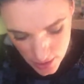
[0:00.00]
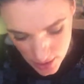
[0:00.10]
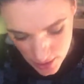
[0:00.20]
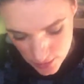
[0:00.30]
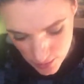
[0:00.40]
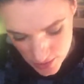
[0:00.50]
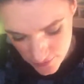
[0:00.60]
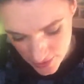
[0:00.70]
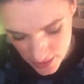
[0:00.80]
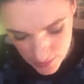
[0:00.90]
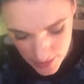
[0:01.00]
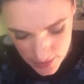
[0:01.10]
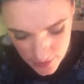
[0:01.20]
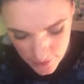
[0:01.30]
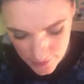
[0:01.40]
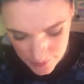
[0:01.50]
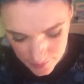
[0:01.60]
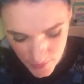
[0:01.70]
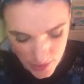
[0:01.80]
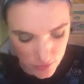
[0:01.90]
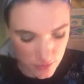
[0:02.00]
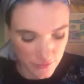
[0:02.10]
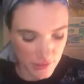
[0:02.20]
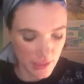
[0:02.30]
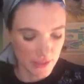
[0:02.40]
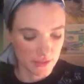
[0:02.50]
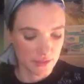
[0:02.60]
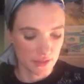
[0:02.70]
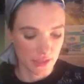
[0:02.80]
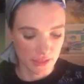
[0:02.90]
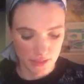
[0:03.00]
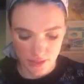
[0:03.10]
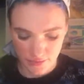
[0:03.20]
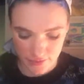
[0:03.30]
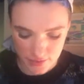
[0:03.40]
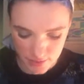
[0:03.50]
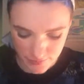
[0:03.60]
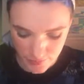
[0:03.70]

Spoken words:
because it wasn't very expensive. I don't know if it lasts, like if it's